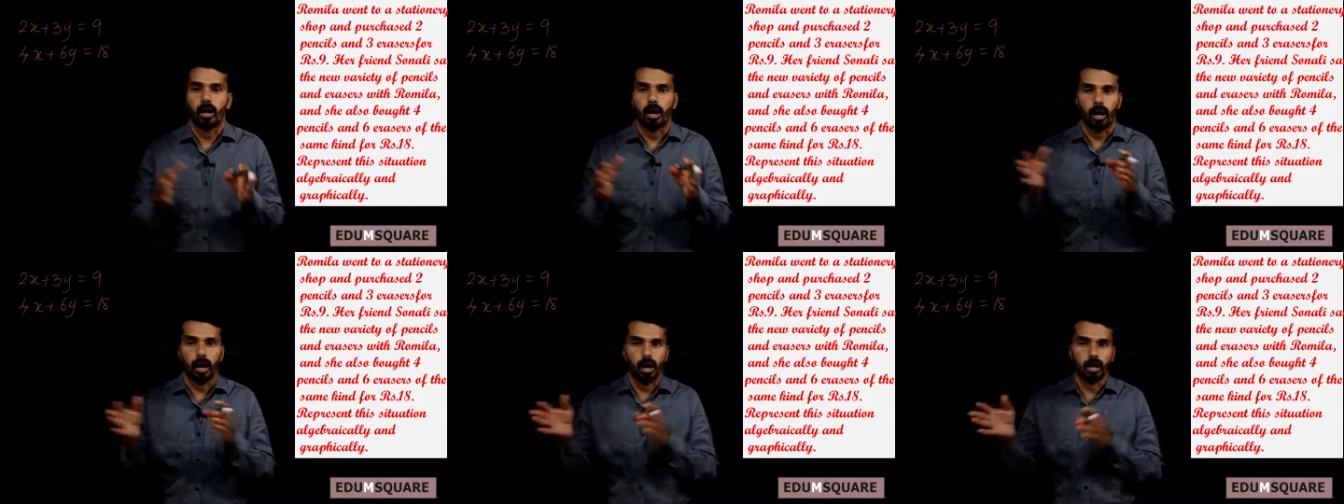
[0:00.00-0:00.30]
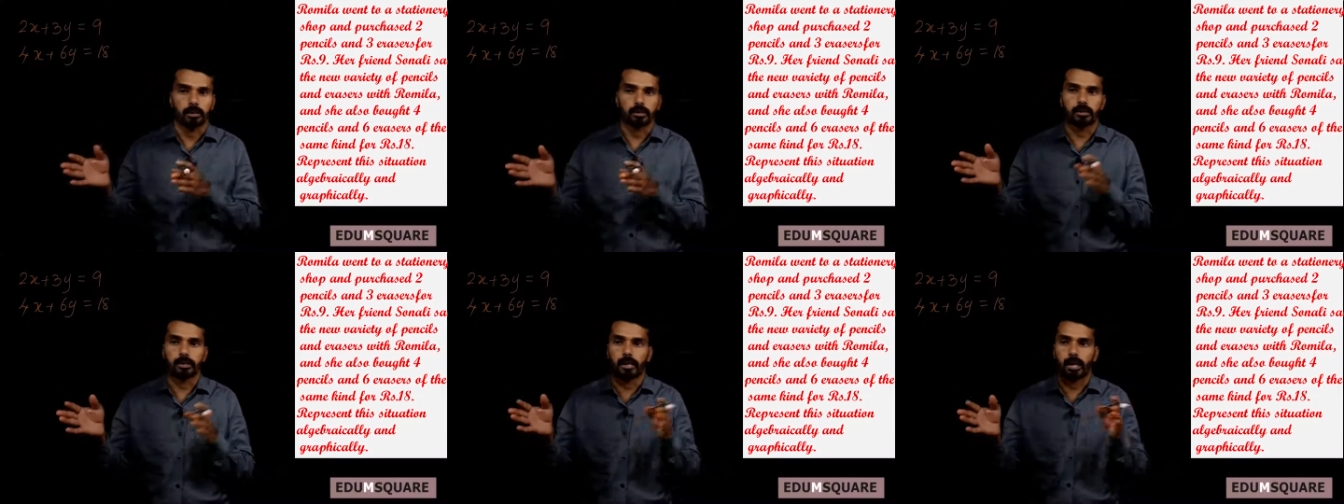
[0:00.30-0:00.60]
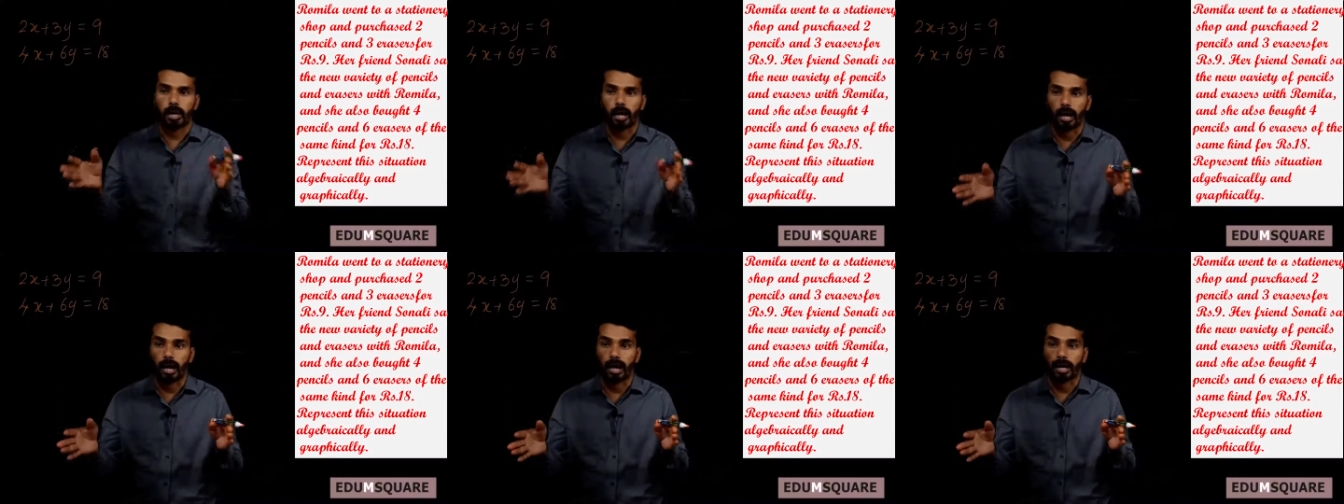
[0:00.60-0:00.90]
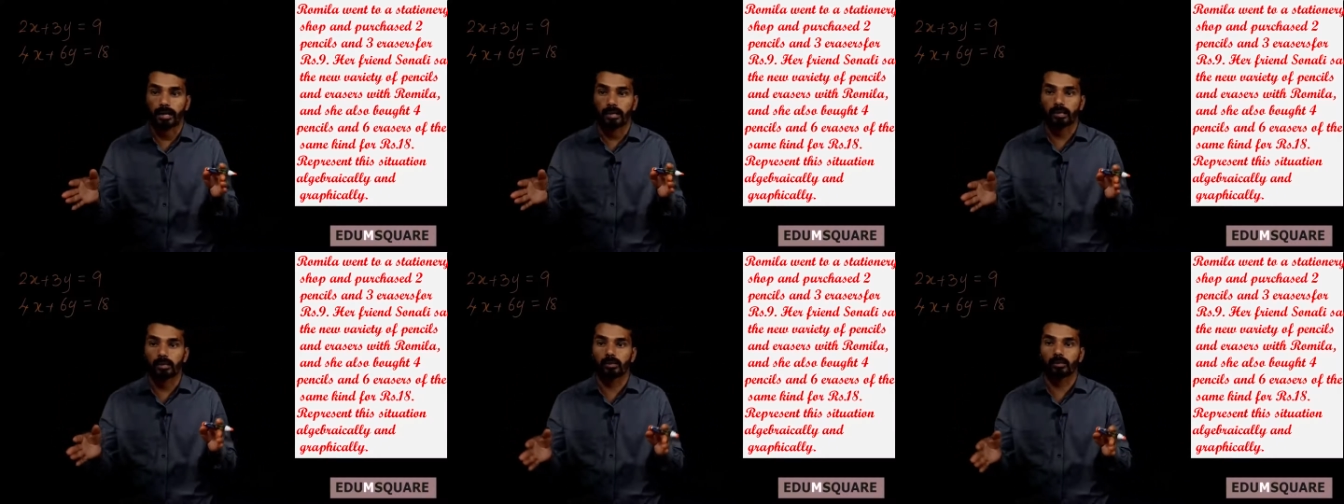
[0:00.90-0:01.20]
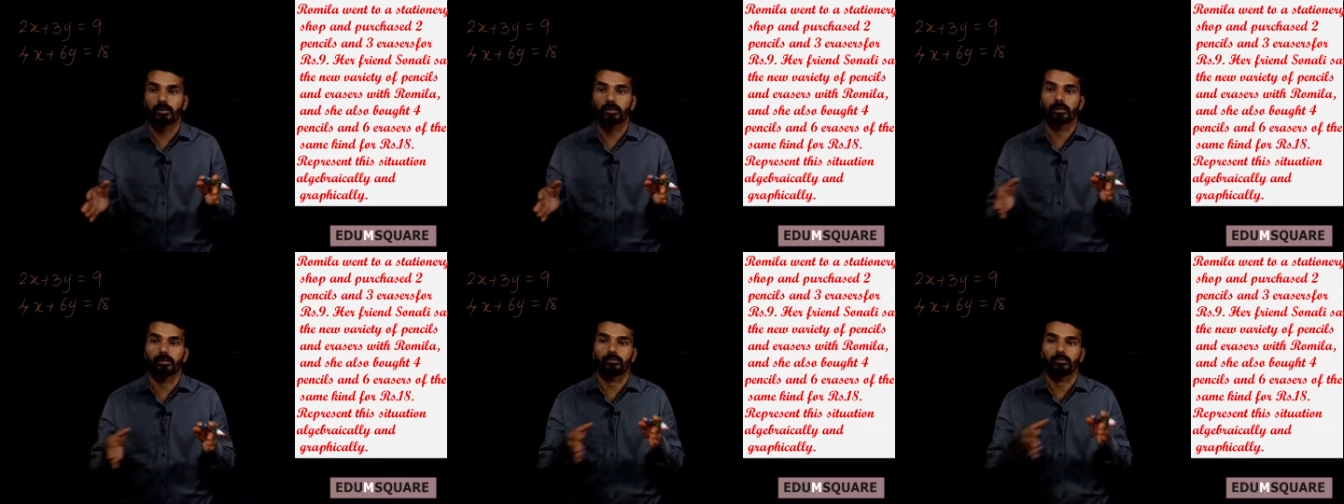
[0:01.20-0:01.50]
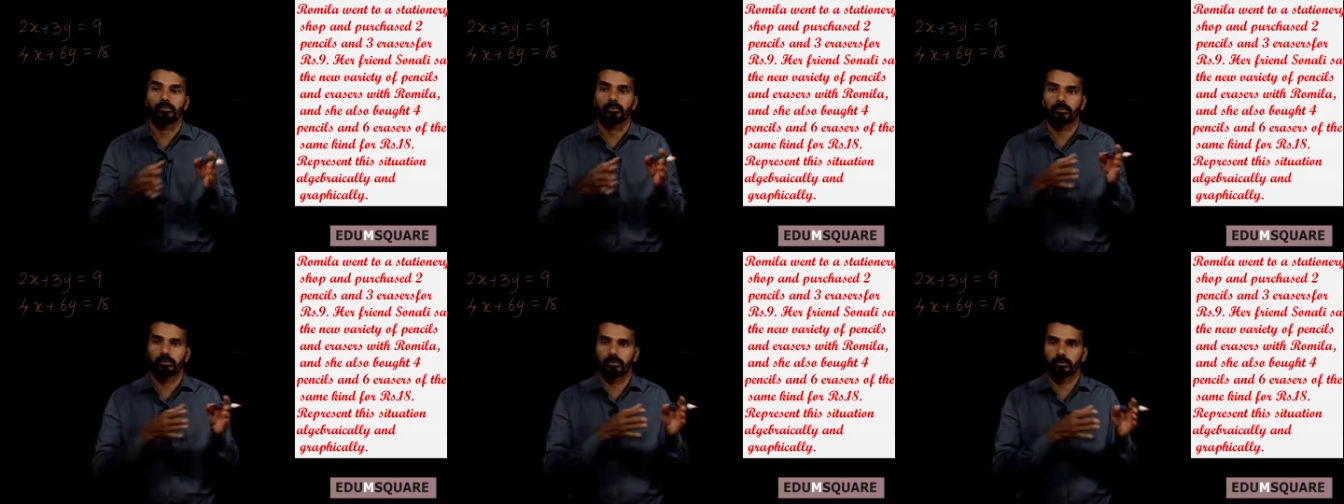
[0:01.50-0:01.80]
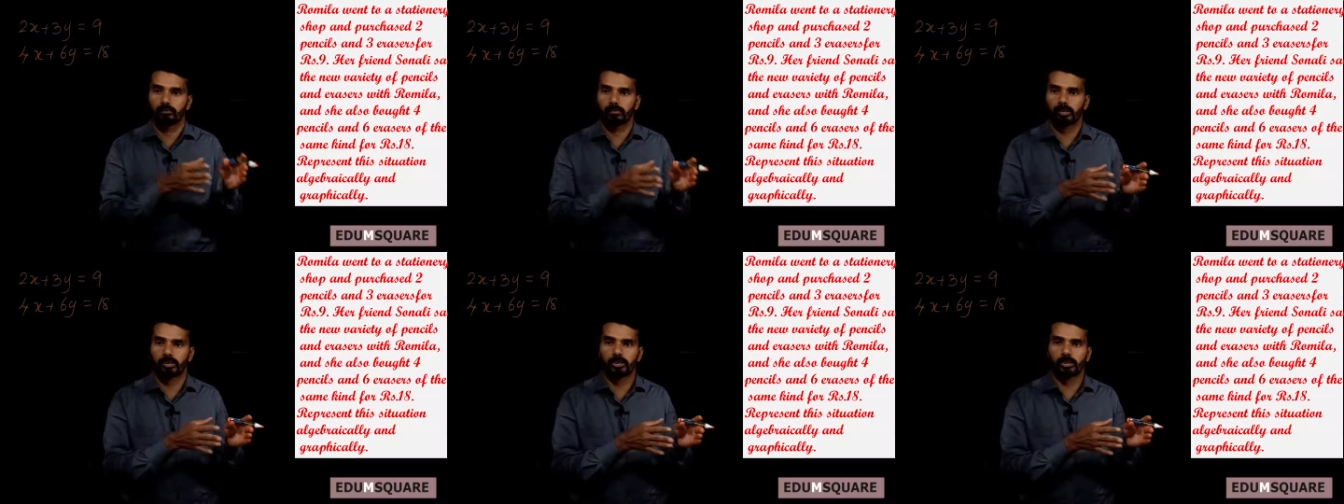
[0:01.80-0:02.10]
on the line
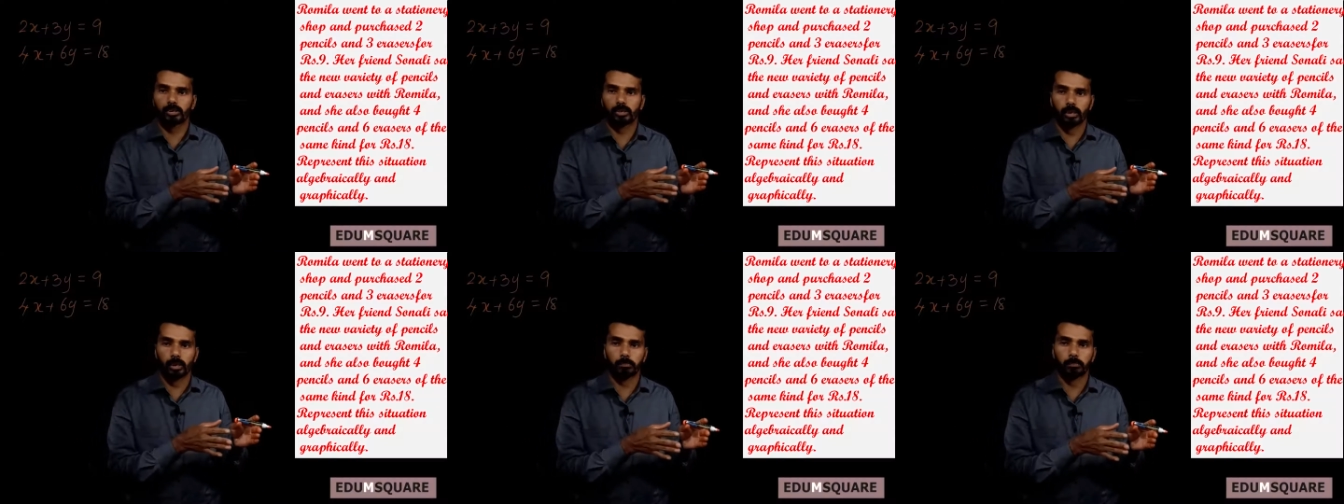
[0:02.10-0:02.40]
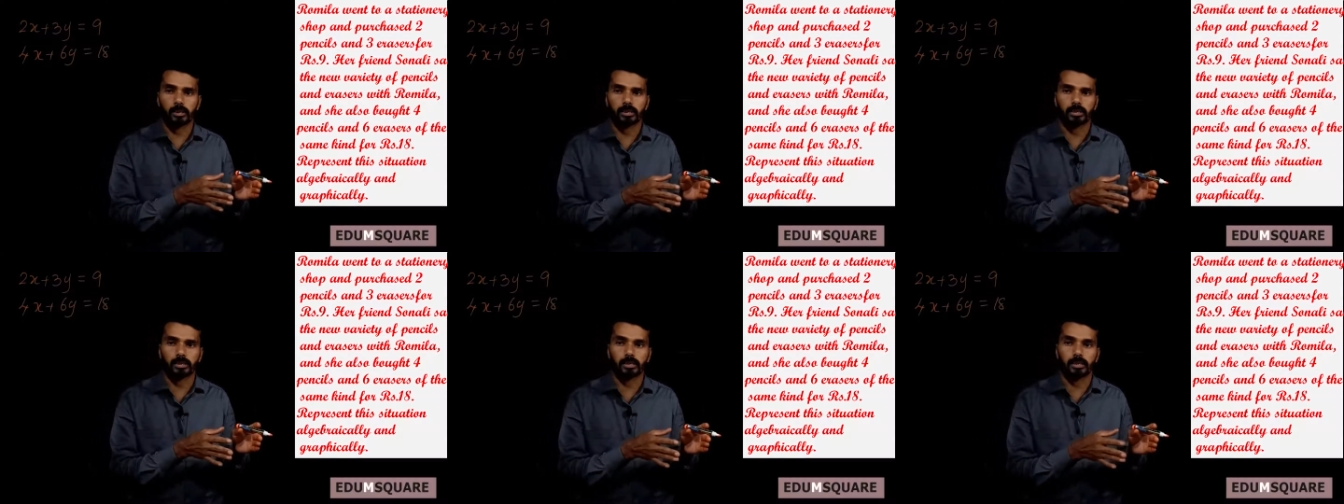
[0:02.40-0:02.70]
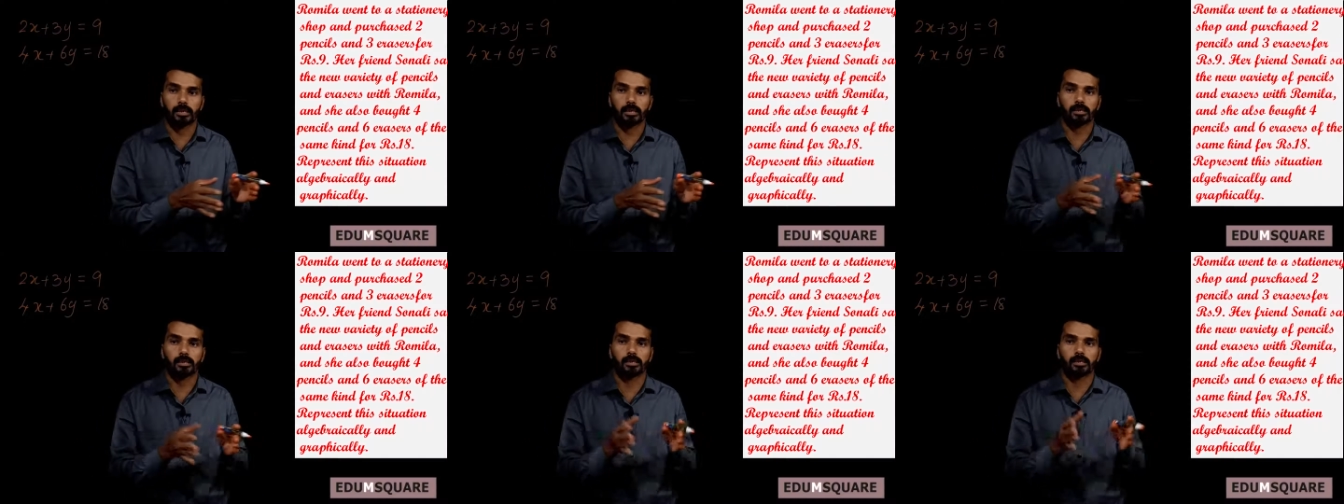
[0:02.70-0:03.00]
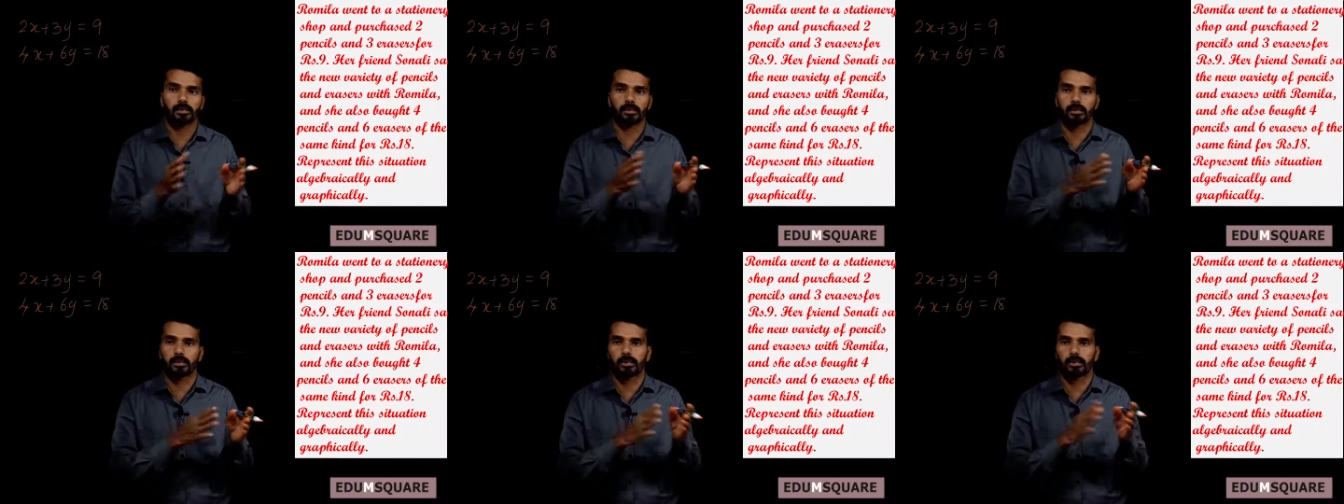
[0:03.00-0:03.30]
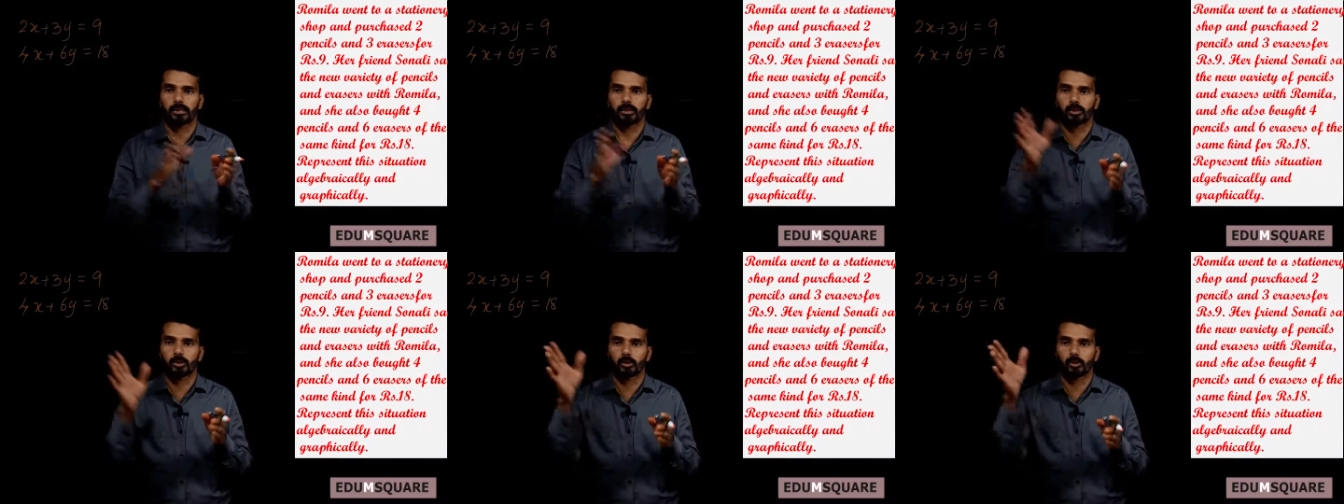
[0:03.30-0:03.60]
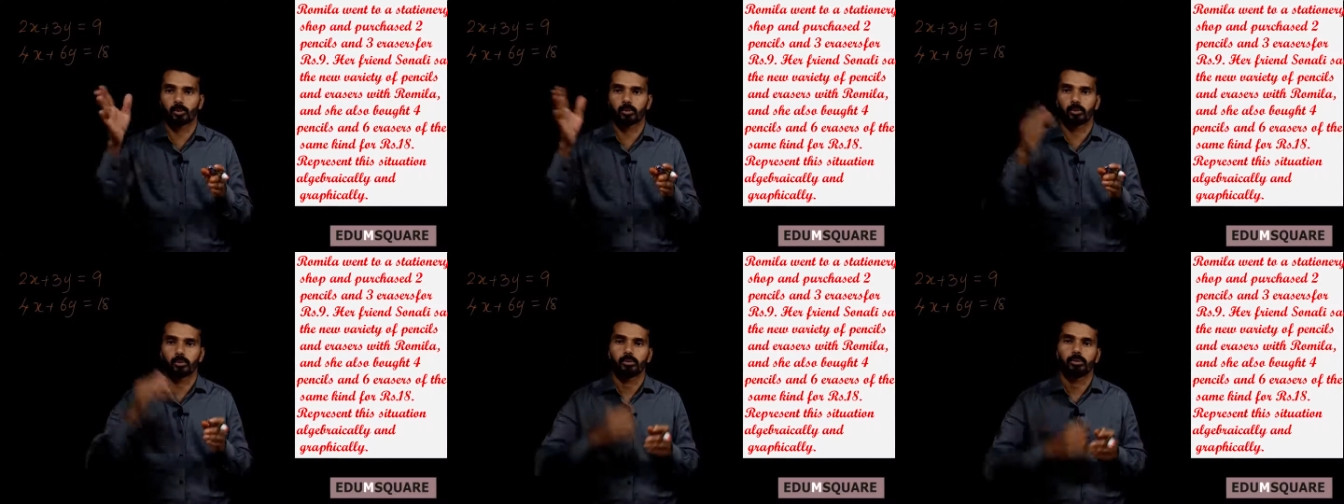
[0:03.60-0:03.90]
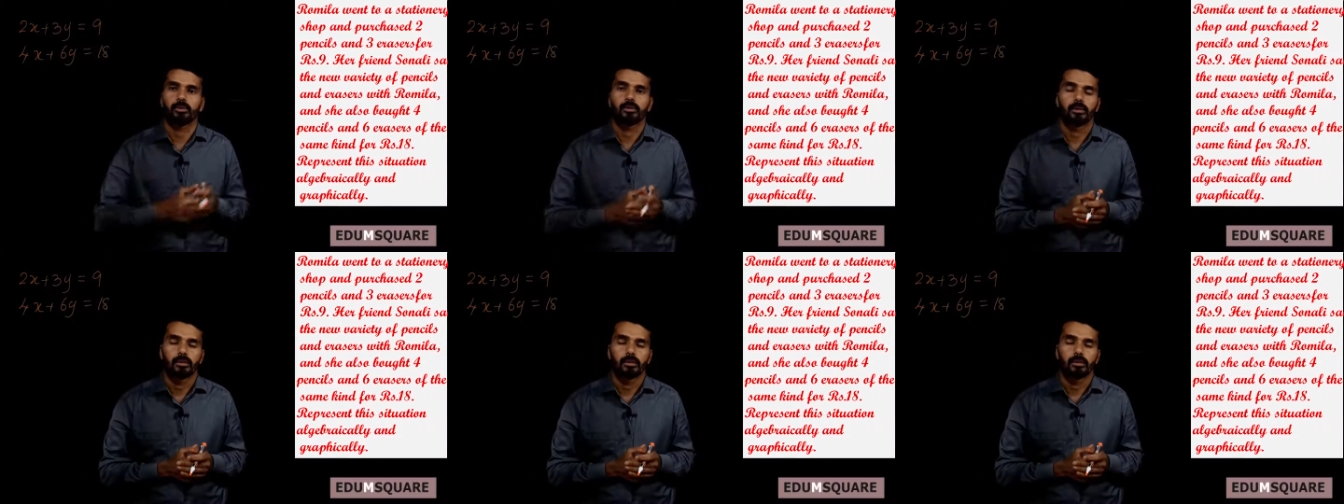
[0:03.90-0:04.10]
which represent these 2